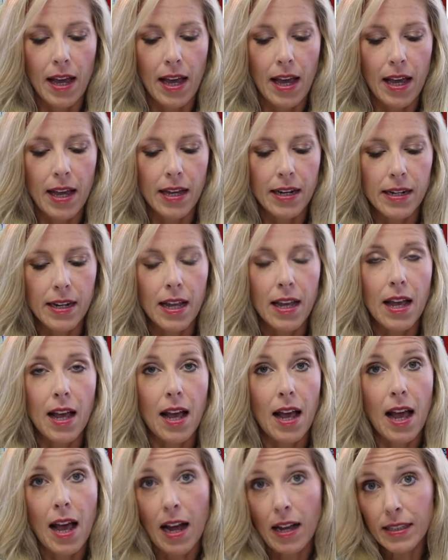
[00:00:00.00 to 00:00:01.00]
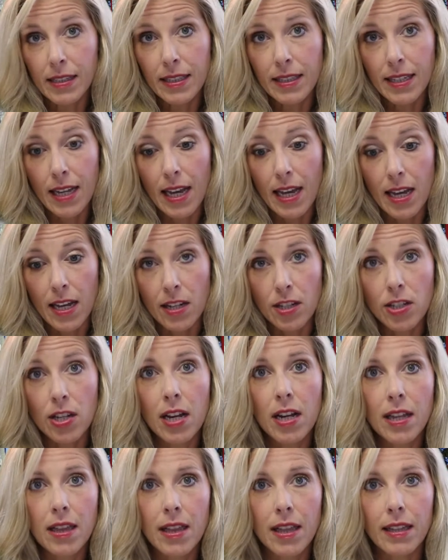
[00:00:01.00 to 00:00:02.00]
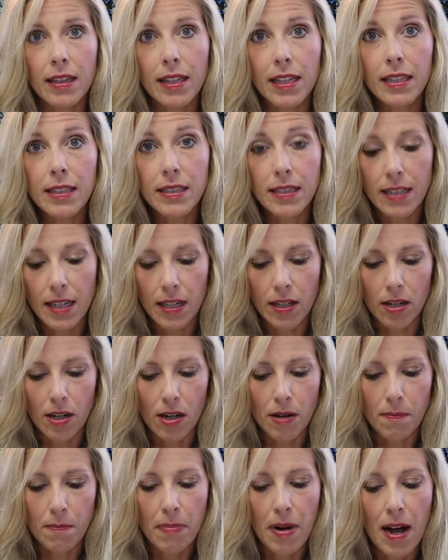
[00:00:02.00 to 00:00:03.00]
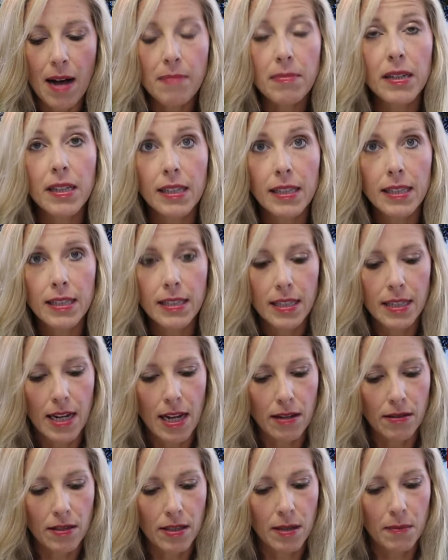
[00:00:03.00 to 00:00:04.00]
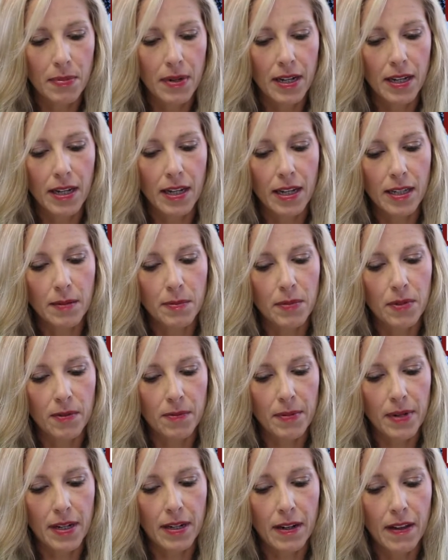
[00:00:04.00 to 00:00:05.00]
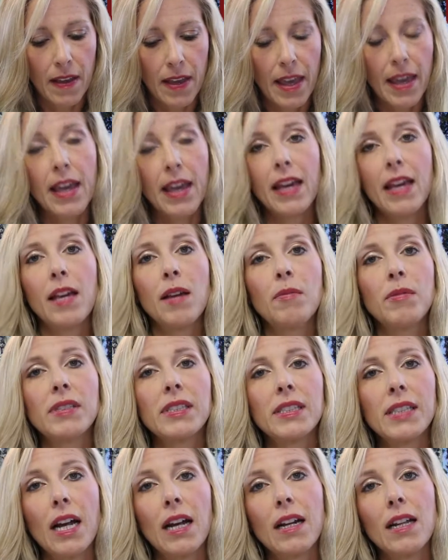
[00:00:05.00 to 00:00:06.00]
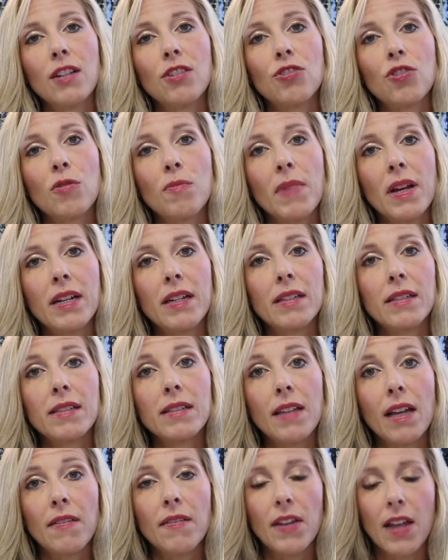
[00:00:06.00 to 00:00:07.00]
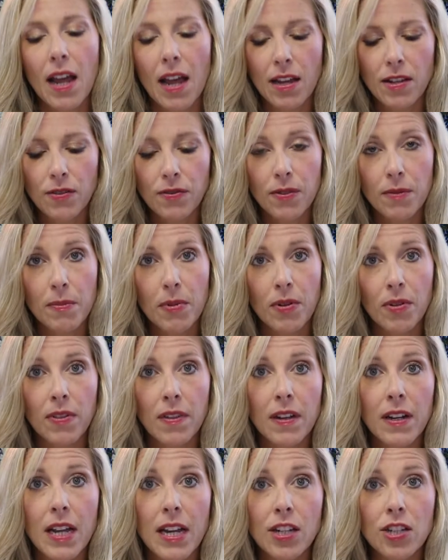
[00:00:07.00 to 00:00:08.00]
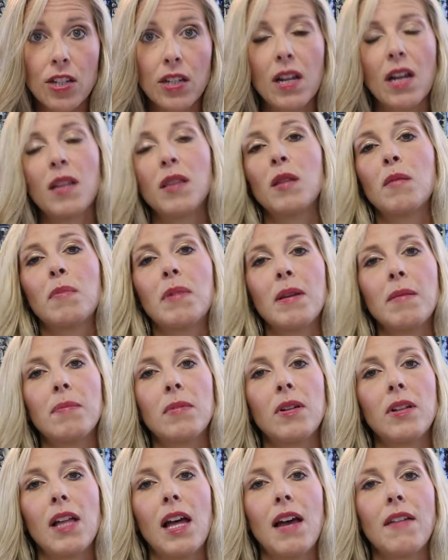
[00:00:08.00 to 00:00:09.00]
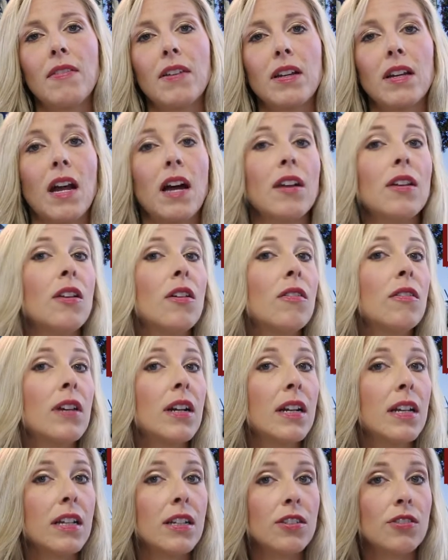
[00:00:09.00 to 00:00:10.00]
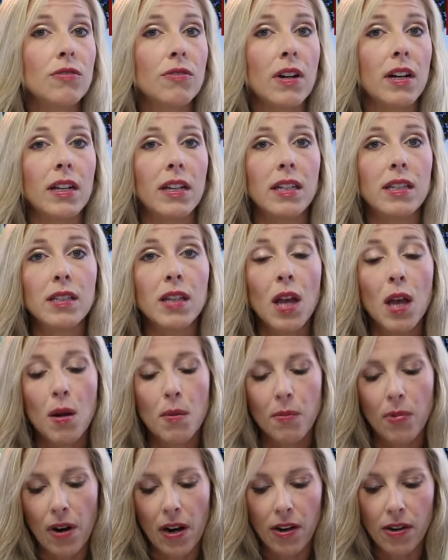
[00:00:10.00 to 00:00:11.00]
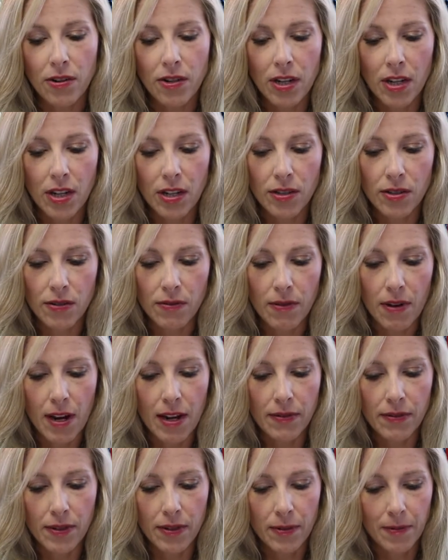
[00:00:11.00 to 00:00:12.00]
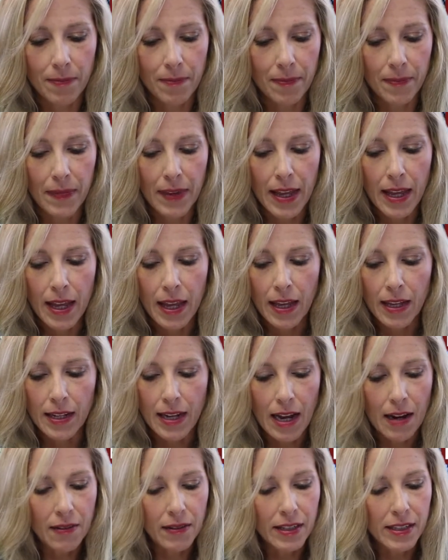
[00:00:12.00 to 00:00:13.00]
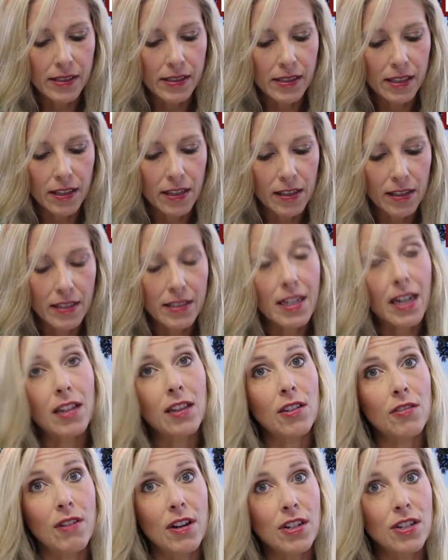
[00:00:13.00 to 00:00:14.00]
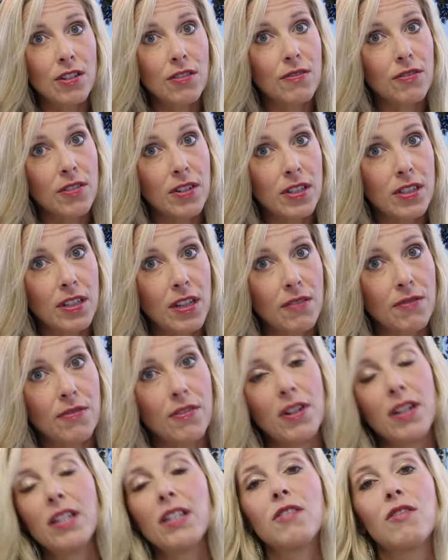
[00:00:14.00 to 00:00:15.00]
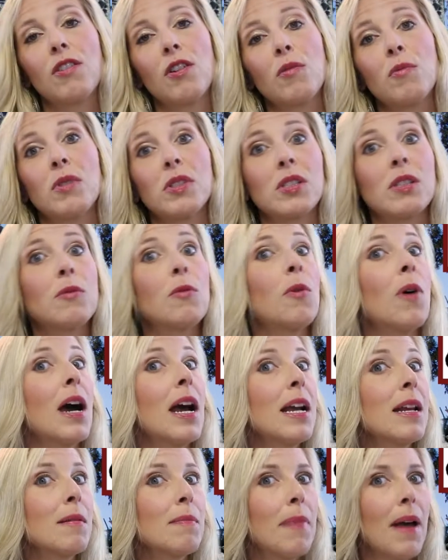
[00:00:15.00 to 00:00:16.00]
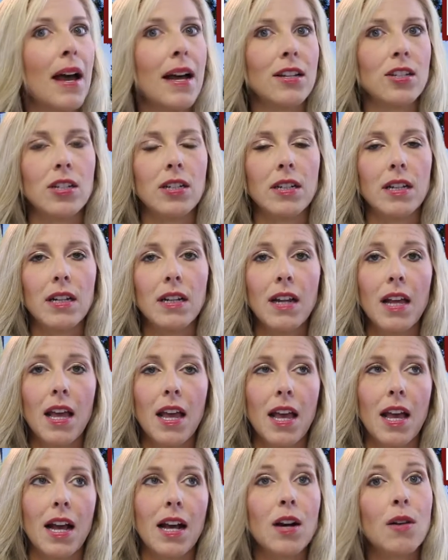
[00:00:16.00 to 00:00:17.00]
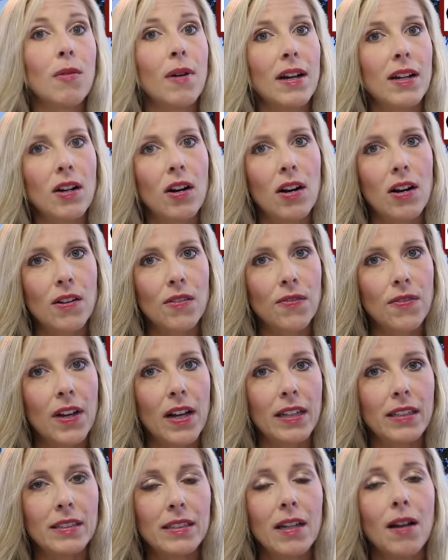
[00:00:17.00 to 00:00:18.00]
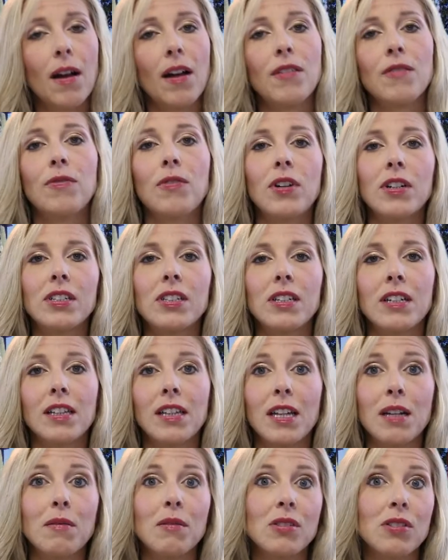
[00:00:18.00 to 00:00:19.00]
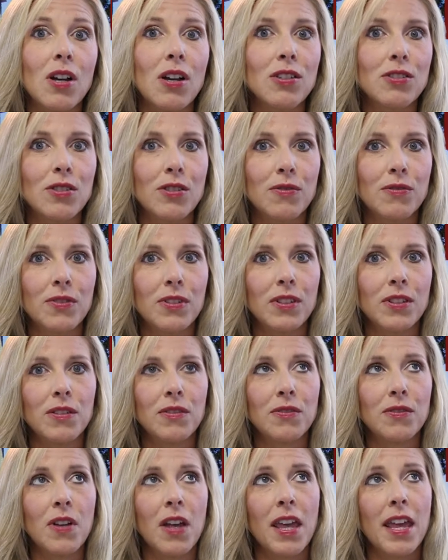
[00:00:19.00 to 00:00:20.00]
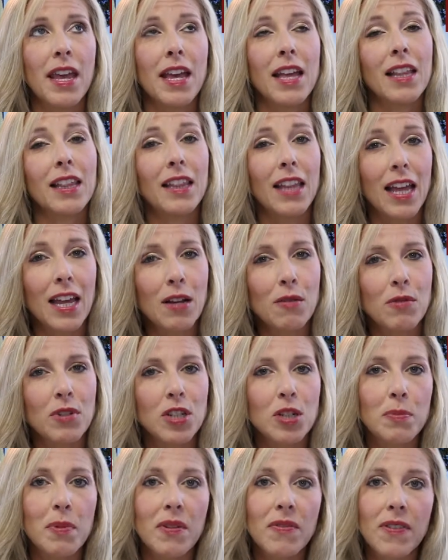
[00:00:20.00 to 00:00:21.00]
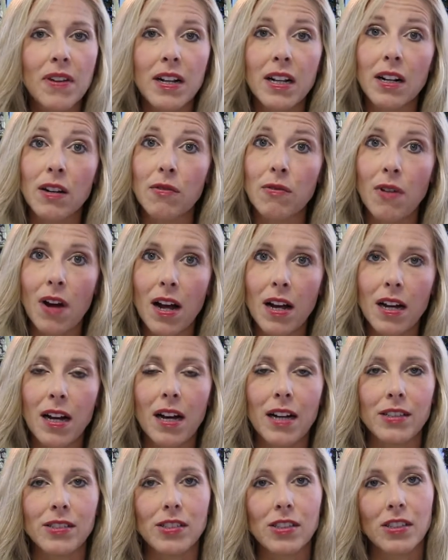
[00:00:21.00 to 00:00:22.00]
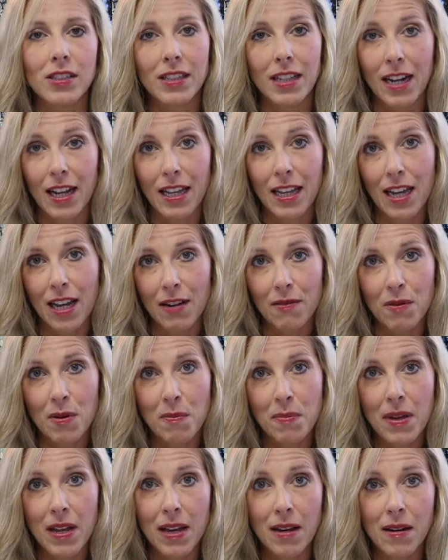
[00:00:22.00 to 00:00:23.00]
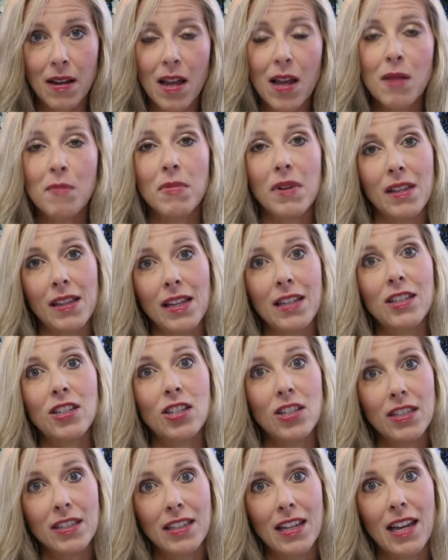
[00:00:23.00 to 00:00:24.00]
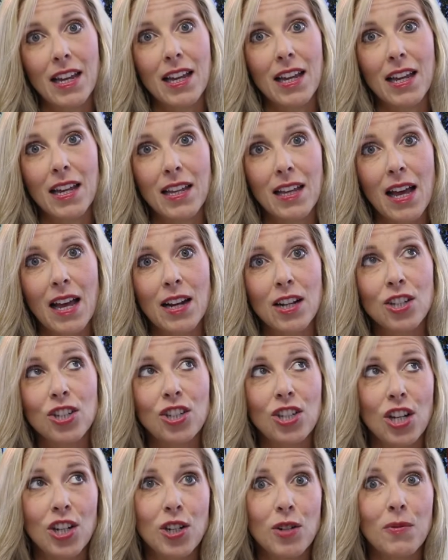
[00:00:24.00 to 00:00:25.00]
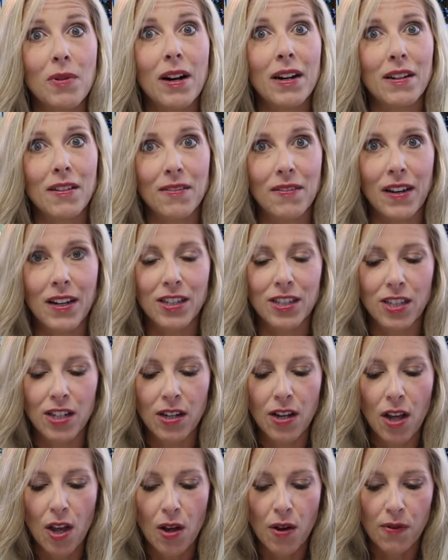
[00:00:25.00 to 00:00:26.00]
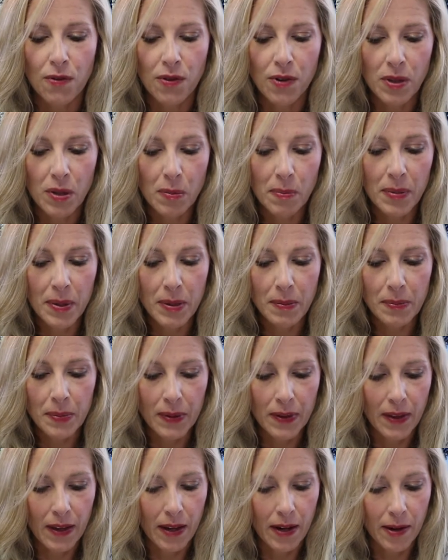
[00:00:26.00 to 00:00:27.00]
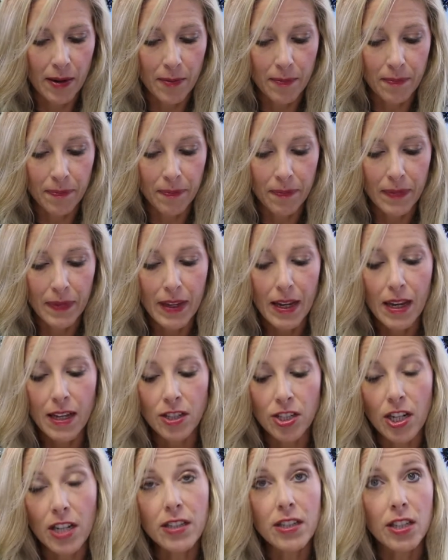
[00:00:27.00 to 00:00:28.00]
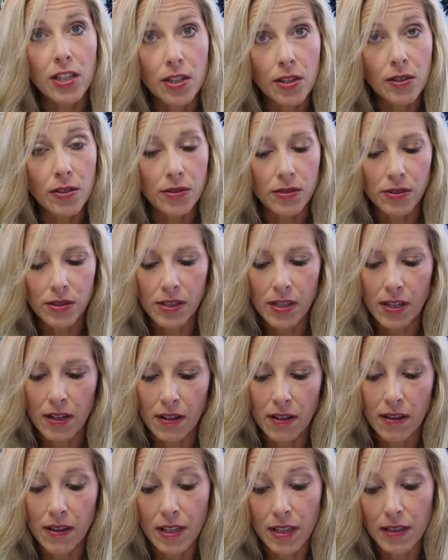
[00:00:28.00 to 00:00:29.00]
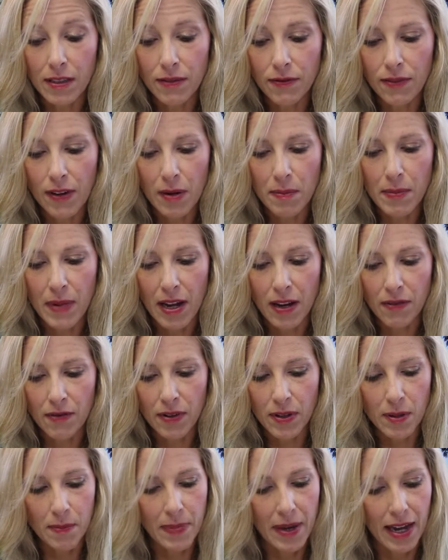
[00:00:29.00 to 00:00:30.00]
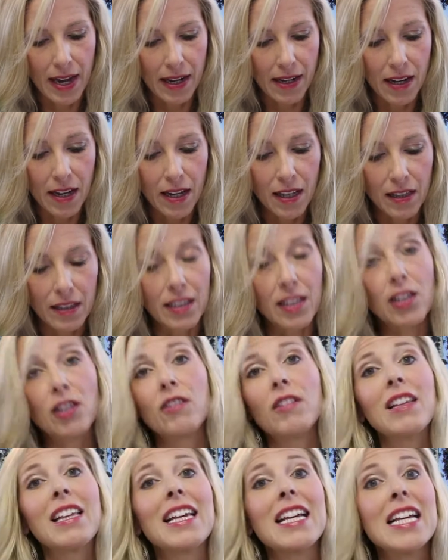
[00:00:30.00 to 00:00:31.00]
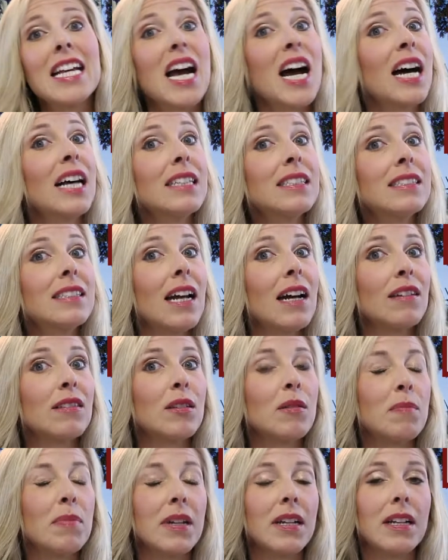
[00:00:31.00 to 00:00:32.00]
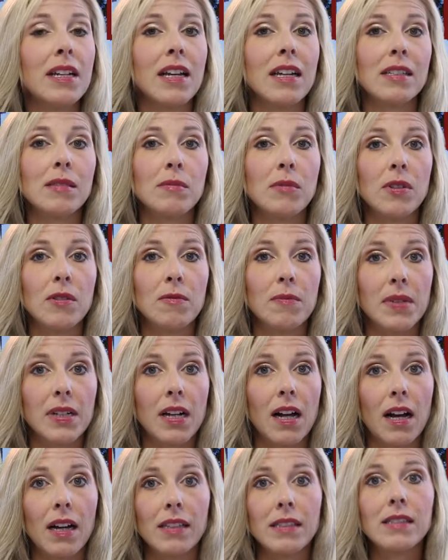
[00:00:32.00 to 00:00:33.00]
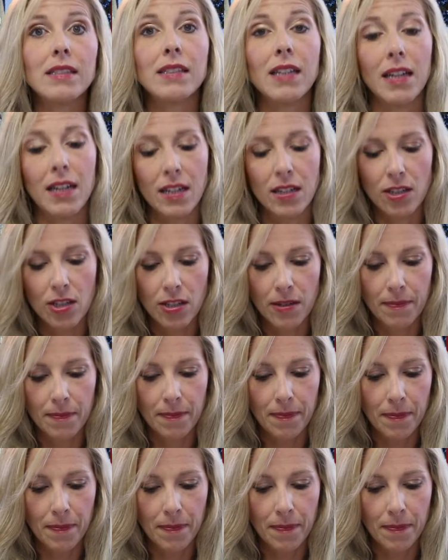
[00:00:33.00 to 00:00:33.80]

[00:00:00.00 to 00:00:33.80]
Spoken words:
And on stage, the lead singer publicly denounced the BDS movement. He was citing tremendous love he has for both the nation and the people, having not known any Israelis prior to his arrival. Now, in his declaration for his love for Israel was quite passionate and quite heartfelt. Unfortunately, it was also full of language befitting a rock concert that I can't repeat. But let's just say he had a genuine affection for the people there. Jesse Hughes, this frontman for the band, literally cussed out the BDS movement on stage.